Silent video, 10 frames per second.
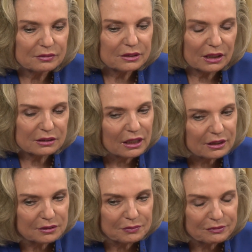would get
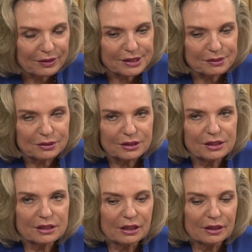like some
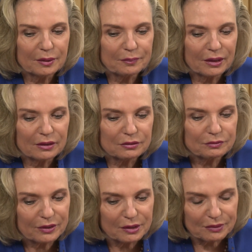investments. I
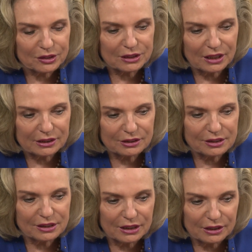would very much like
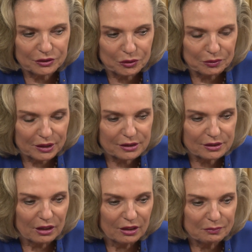to see
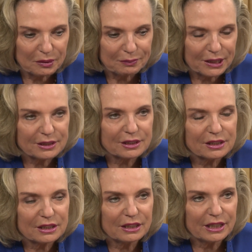U.S. Army
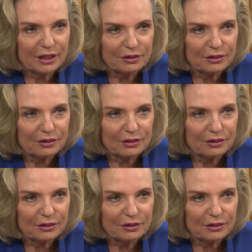bases in the